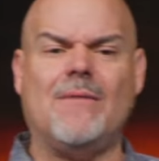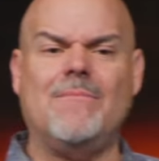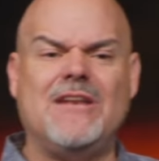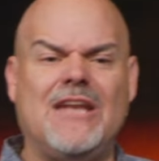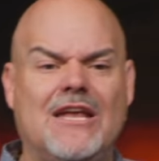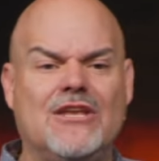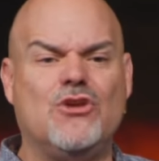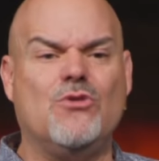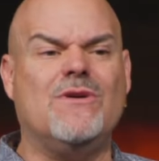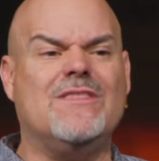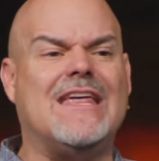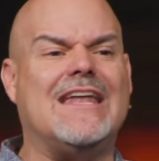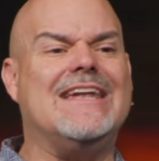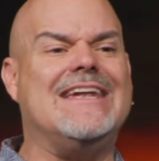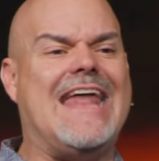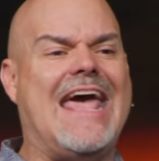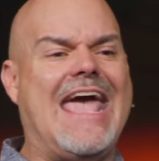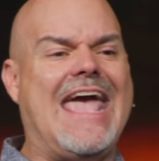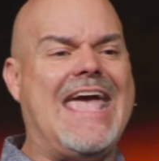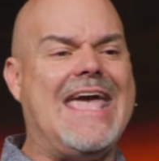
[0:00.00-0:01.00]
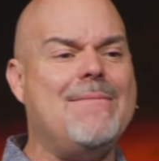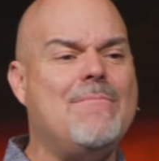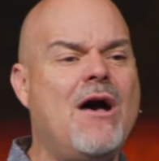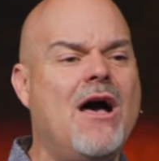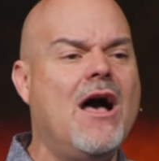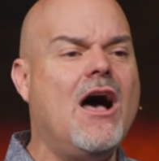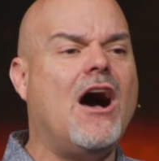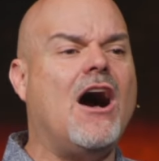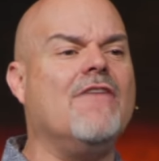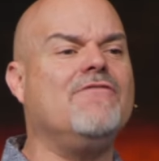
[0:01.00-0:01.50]
coming at you in the name
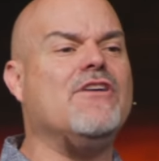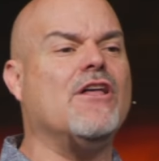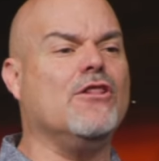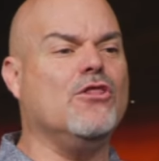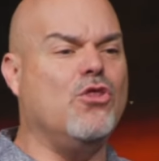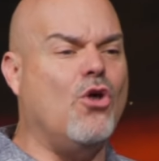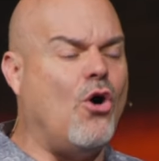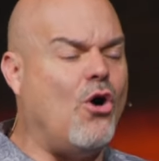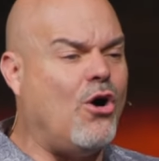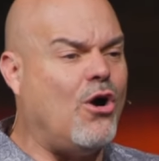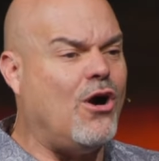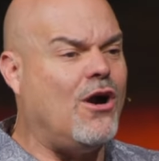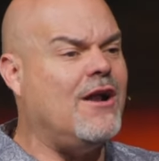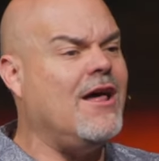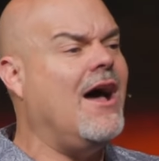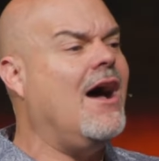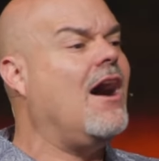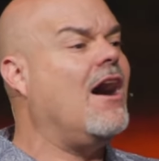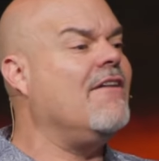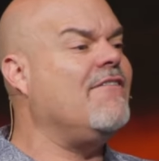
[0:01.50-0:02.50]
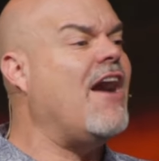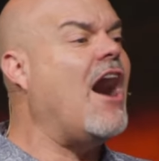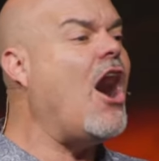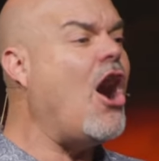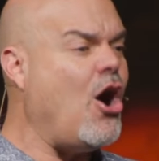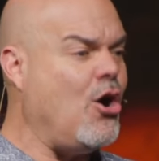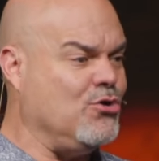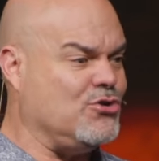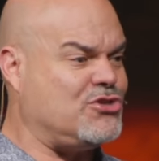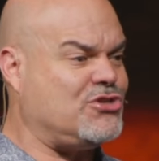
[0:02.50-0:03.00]
of the Lord of
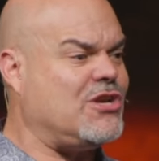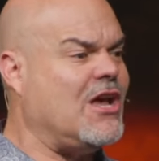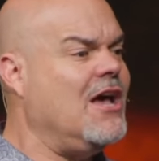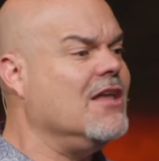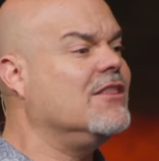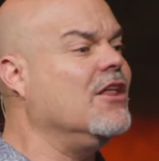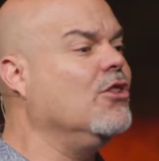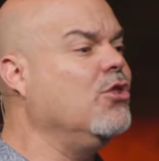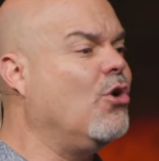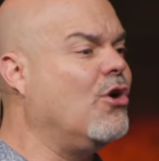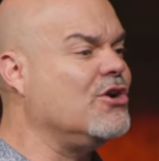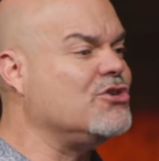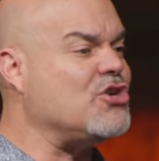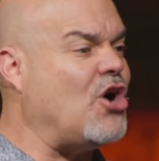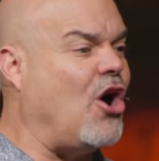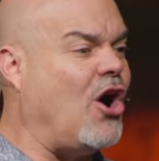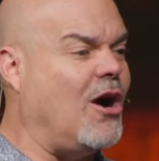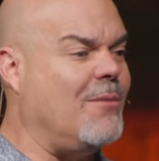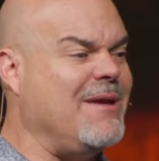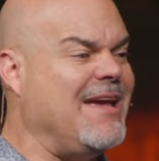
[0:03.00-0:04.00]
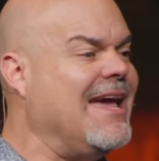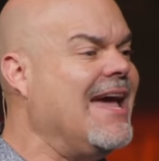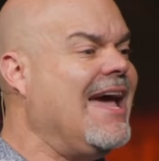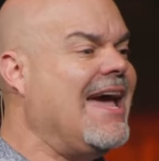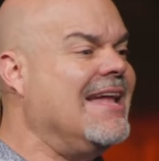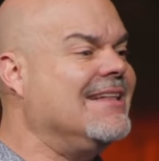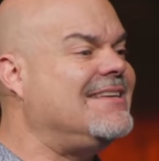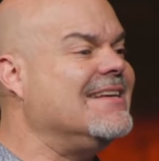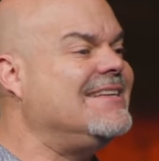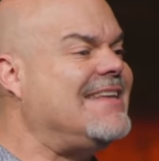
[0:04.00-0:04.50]
hosts, the Lord's army.
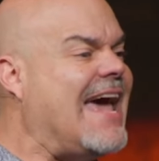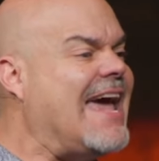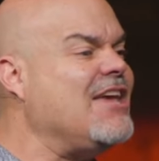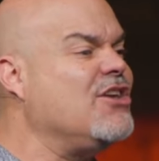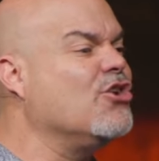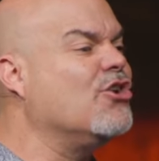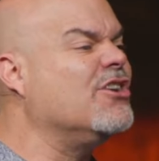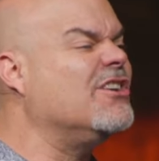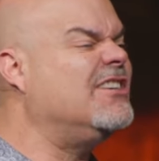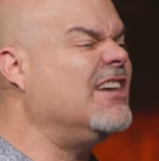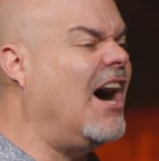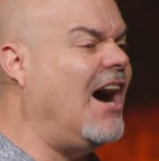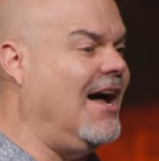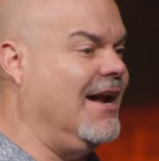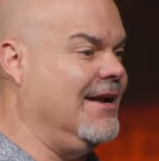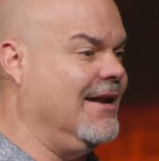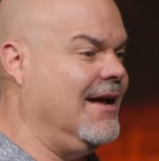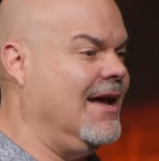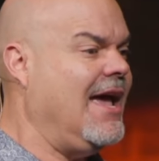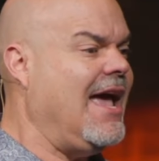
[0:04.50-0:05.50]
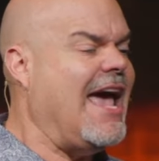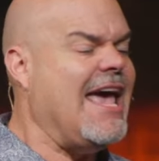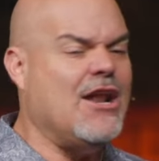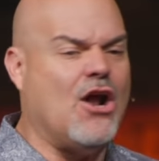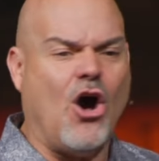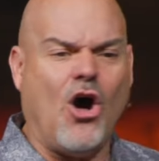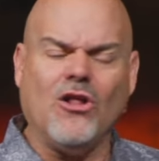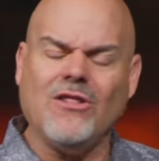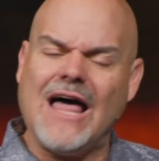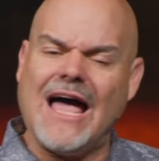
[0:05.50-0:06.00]
And today you're done. And
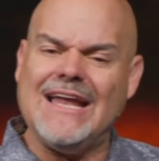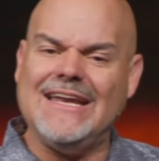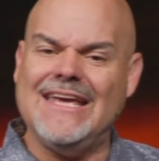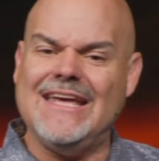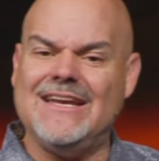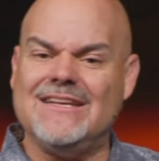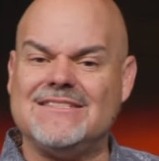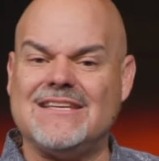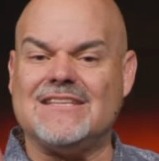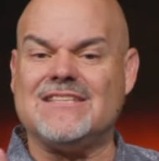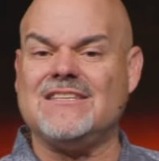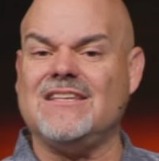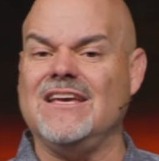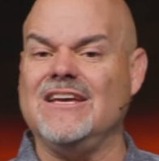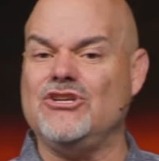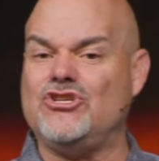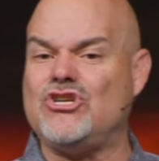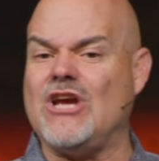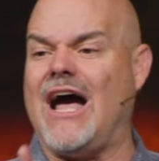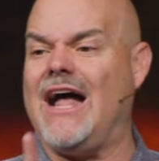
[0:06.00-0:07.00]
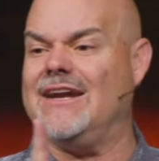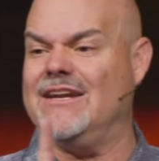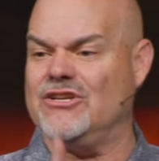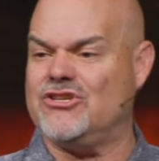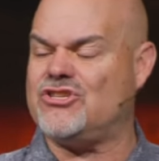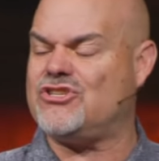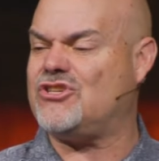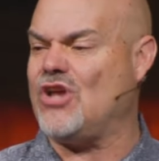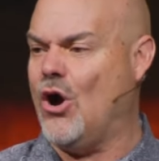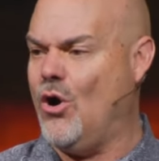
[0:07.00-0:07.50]
all I need is a slingshot and a
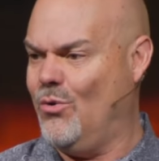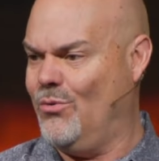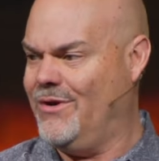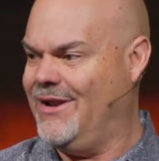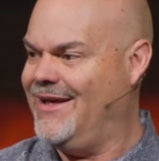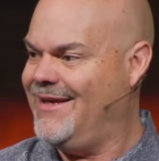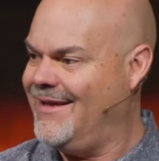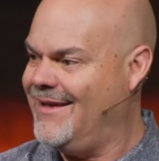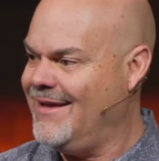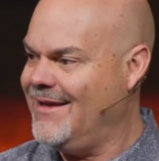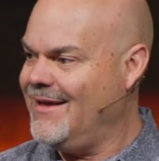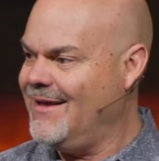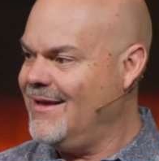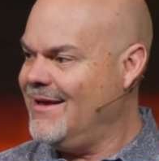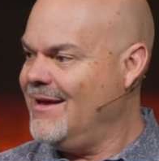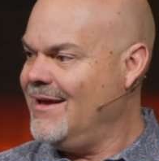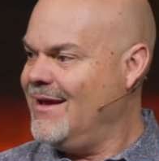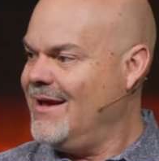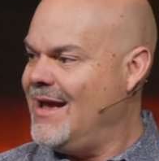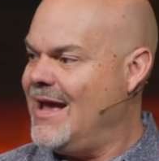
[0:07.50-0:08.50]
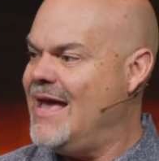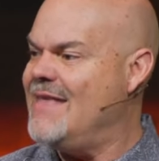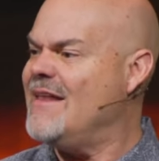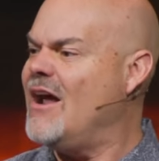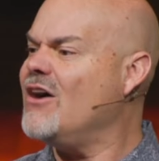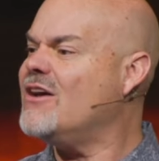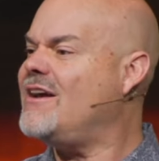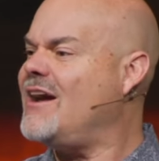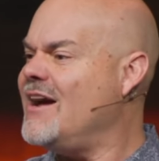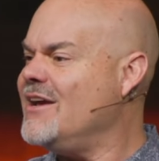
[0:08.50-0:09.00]
stone. And
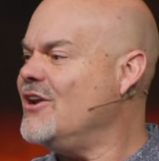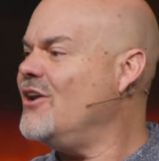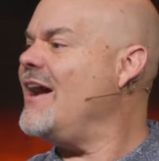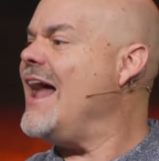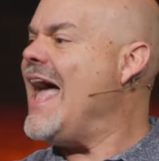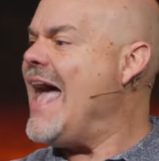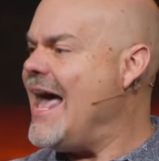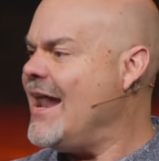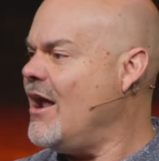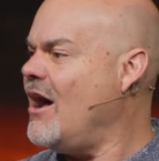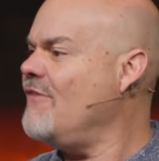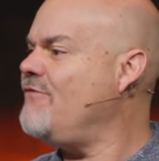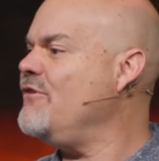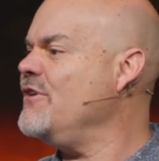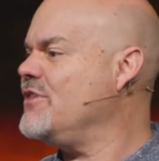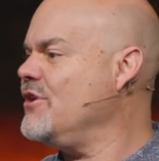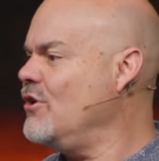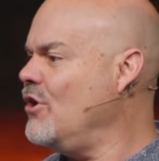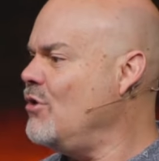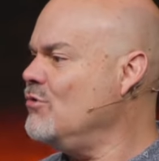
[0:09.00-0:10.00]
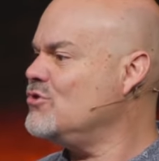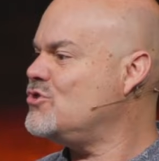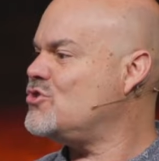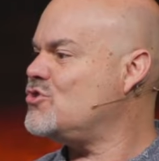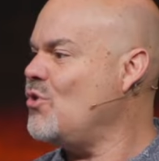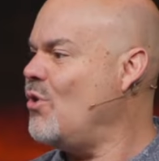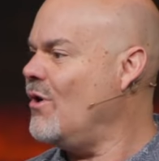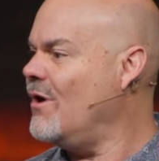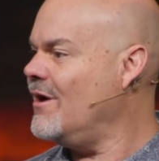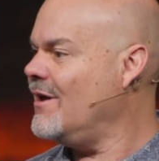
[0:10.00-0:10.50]
I'll cut your head off with your own
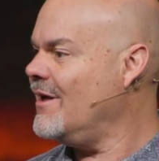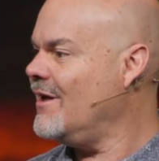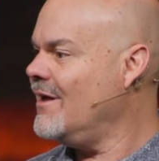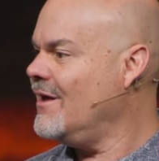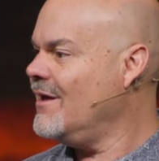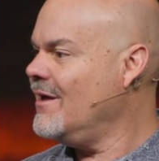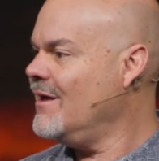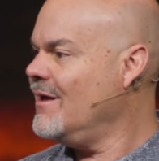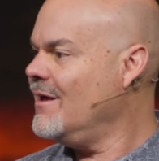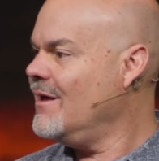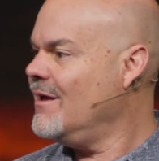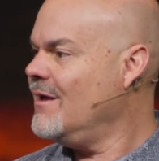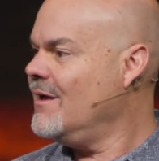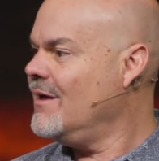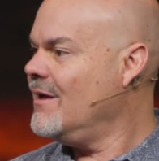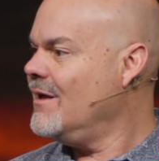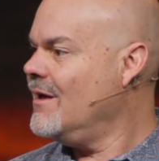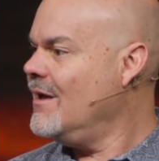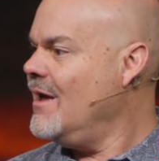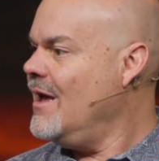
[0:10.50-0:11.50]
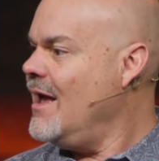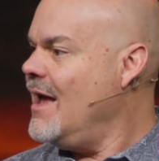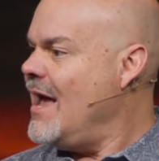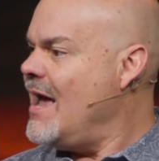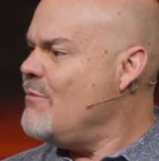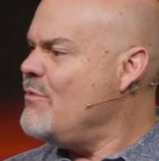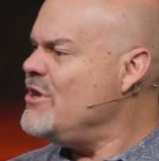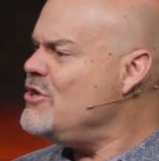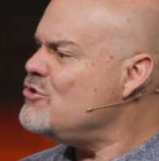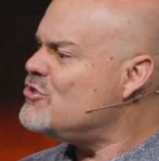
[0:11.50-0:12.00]
sword.
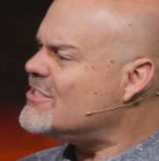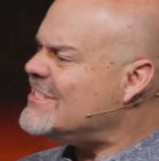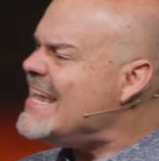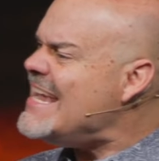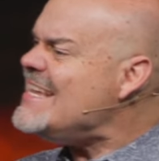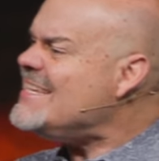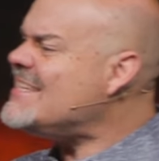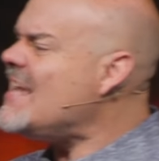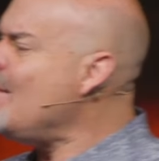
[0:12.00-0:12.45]
And when you see